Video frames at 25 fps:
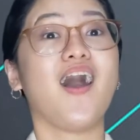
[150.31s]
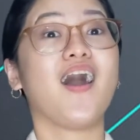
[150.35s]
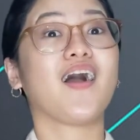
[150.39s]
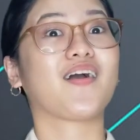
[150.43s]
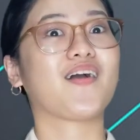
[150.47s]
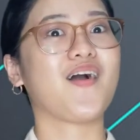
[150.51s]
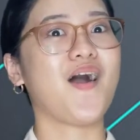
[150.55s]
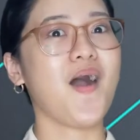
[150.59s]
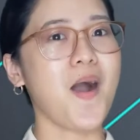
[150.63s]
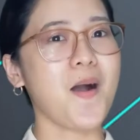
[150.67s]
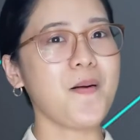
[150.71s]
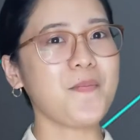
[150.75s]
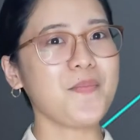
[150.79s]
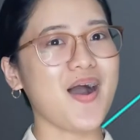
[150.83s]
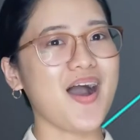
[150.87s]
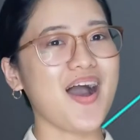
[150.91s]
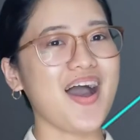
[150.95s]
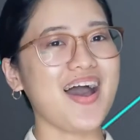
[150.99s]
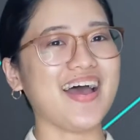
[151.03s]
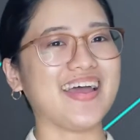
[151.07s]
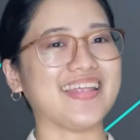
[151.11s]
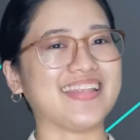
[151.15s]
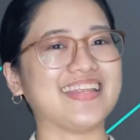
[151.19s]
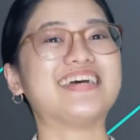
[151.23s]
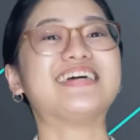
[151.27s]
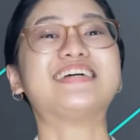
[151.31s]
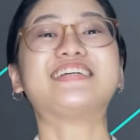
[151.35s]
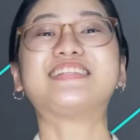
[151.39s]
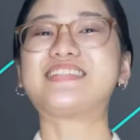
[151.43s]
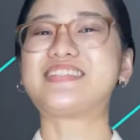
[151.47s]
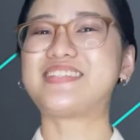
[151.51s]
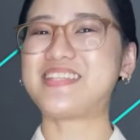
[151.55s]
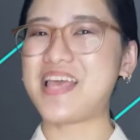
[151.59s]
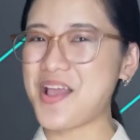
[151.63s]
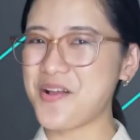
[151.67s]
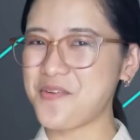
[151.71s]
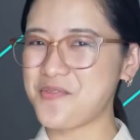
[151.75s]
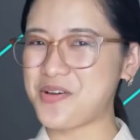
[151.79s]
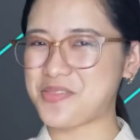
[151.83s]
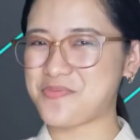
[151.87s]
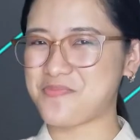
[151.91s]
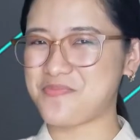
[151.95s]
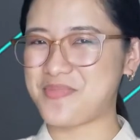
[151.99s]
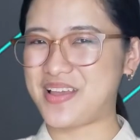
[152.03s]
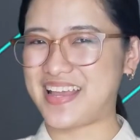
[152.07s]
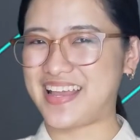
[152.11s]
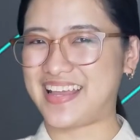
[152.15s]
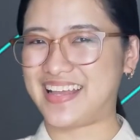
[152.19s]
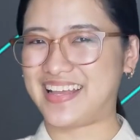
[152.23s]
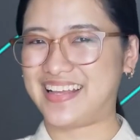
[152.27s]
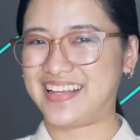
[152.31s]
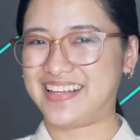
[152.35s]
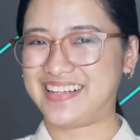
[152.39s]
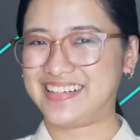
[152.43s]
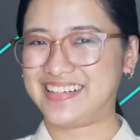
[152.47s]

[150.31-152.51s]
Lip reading: Come on, sing with me!